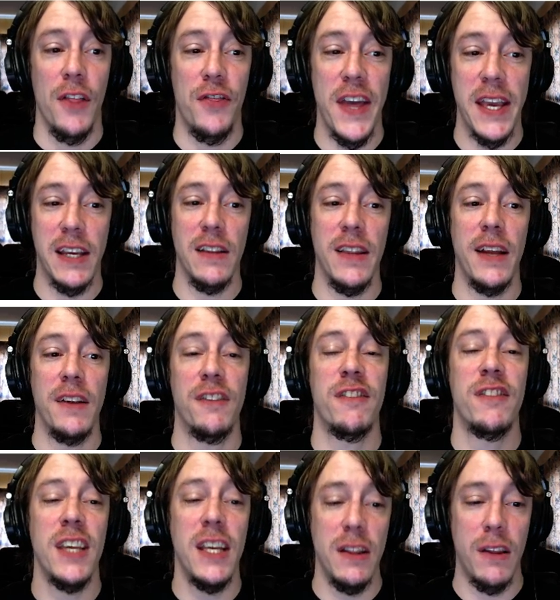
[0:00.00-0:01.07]
they can then
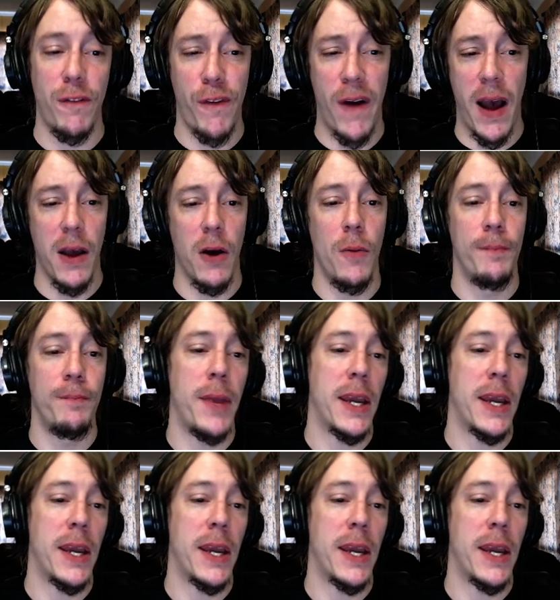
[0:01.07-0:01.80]
seed the file,